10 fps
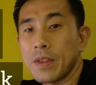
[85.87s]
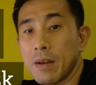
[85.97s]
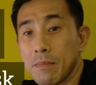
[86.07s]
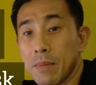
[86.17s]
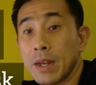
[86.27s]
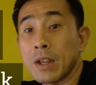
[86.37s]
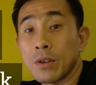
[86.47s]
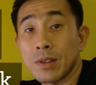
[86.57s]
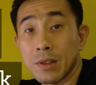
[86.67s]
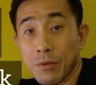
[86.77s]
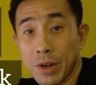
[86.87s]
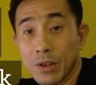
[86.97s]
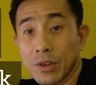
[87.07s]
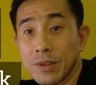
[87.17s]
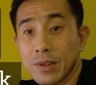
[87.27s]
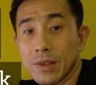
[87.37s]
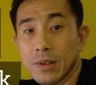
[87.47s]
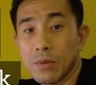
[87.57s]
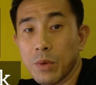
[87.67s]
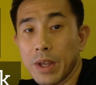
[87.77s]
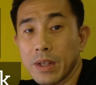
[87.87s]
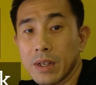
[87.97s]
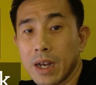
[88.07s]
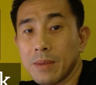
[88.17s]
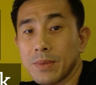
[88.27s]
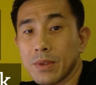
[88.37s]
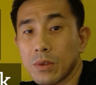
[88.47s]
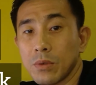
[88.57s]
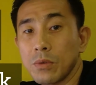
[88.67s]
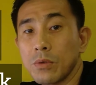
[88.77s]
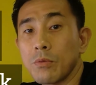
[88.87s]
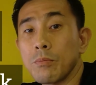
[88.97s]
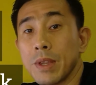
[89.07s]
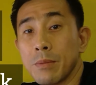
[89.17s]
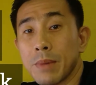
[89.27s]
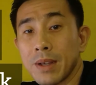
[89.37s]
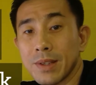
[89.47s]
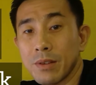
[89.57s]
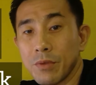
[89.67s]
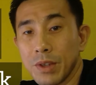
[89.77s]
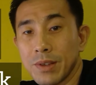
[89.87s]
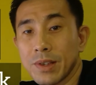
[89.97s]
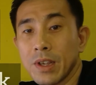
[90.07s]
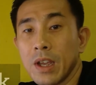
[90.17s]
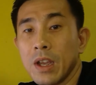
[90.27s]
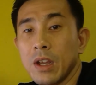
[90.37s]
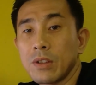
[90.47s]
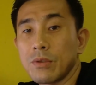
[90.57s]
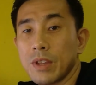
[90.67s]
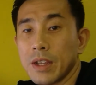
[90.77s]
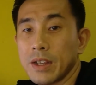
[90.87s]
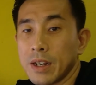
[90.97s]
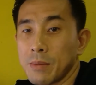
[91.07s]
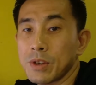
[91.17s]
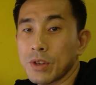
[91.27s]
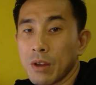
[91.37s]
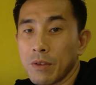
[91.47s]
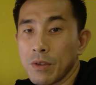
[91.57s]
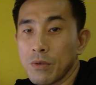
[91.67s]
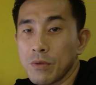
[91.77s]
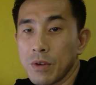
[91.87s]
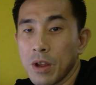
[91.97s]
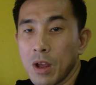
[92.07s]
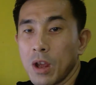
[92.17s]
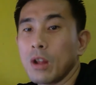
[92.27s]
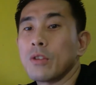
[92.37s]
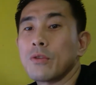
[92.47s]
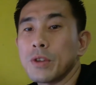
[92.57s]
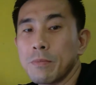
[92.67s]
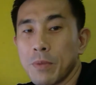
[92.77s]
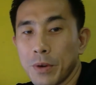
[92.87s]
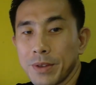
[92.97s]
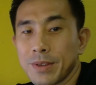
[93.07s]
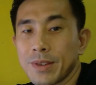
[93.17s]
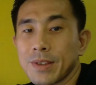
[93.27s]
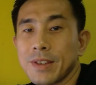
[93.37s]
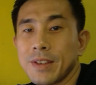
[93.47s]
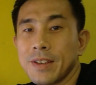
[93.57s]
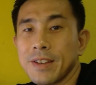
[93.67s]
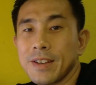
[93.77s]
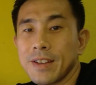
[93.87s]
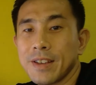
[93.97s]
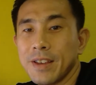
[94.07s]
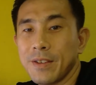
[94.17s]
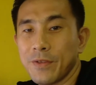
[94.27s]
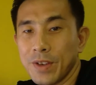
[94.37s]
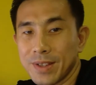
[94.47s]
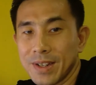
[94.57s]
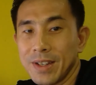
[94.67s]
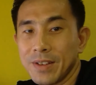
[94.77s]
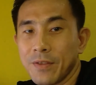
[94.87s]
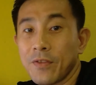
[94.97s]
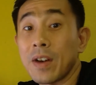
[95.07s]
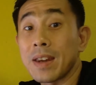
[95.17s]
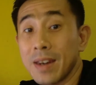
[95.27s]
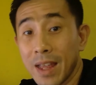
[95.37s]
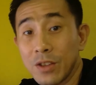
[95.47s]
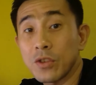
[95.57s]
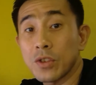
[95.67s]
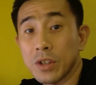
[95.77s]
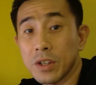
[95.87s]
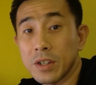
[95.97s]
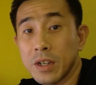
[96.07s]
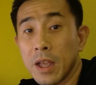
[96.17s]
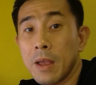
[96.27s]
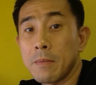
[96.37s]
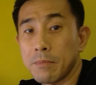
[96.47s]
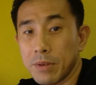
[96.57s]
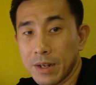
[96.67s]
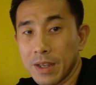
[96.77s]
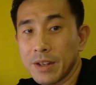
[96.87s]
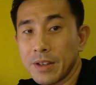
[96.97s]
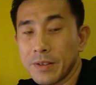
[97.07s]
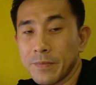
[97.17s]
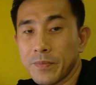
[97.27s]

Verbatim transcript: There are many considerations when it comes to minimizing risk. Today, let me share with you 3 points. Okay, firstly, financial planning.